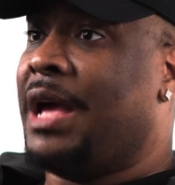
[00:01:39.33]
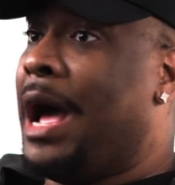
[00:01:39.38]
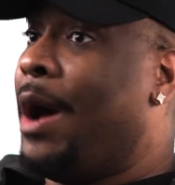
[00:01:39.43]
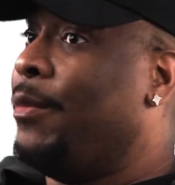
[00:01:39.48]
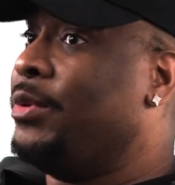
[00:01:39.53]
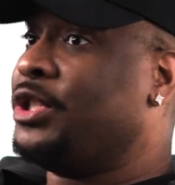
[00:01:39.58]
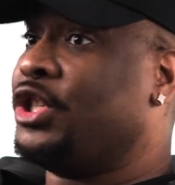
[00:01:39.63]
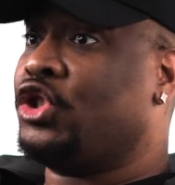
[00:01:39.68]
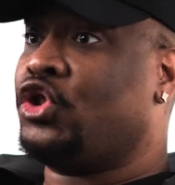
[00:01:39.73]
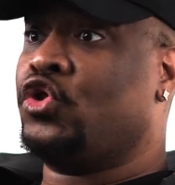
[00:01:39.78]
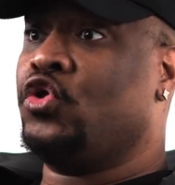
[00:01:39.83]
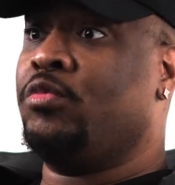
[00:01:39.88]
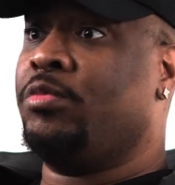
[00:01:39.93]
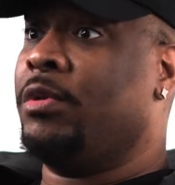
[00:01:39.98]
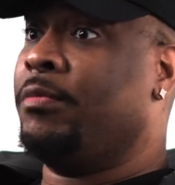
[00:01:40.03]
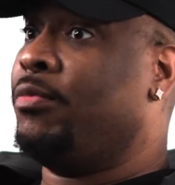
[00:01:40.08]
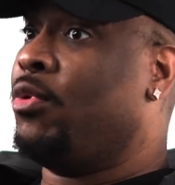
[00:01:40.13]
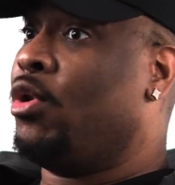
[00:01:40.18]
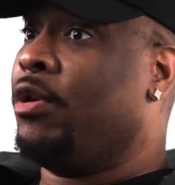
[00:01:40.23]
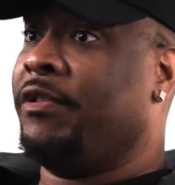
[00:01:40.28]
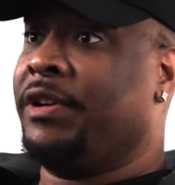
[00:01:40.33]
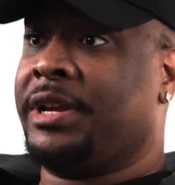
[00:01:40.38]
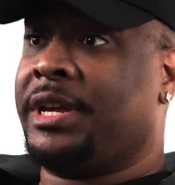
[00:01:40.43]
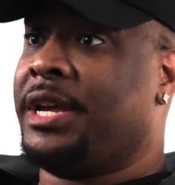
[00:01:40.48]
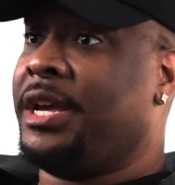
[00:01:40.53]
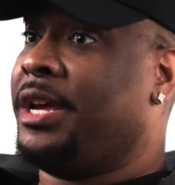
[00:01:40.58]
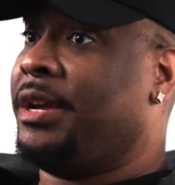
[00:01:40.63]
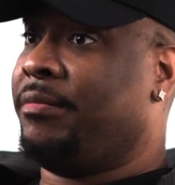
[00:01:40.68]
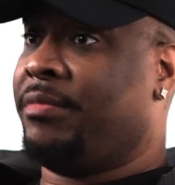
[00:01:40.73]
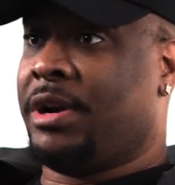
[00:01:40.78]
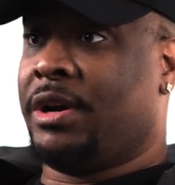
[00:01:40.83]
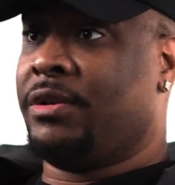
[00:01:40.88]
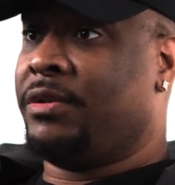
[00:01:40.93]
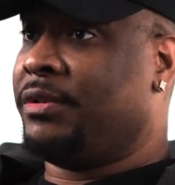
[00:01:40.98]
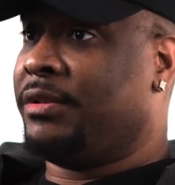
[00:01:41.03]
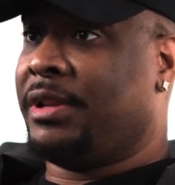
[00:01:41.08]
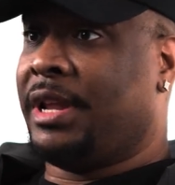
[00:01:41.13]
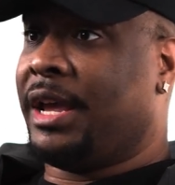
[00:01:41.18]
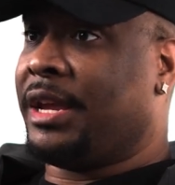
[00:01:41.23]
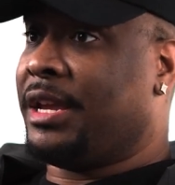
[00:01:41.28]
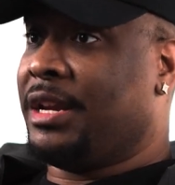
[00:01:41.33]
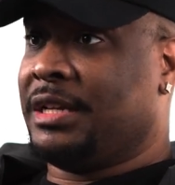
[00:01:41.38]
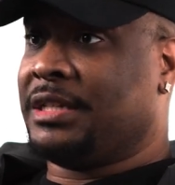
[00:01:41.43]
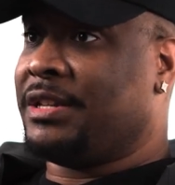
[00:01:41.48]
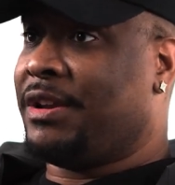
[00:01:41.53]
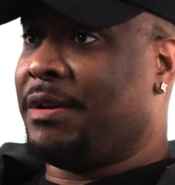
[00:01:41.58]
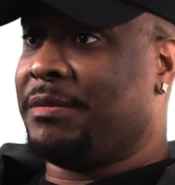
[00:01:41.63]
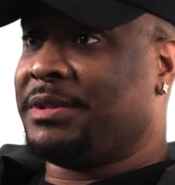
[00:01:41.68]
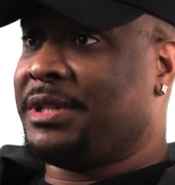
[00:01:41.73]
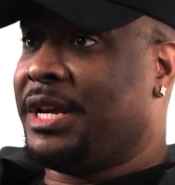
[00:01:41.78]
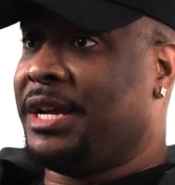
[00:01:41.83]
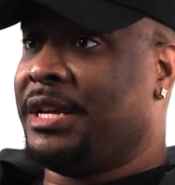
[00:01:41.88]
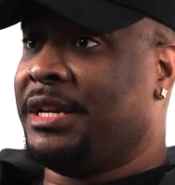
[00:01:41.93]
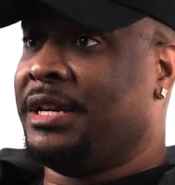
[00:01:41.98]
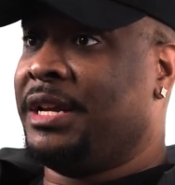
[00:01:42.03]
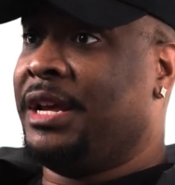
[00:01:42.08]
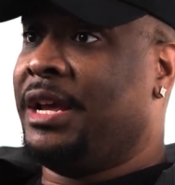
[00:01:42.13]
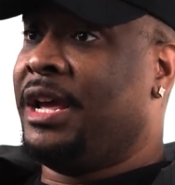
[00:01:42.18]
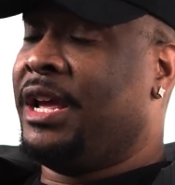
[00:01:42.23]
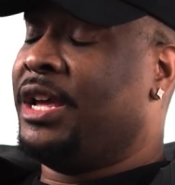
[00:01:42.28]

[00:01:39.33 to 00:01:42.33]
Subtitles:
I was a super boring kid, bro. Like, you understand what I'm saying?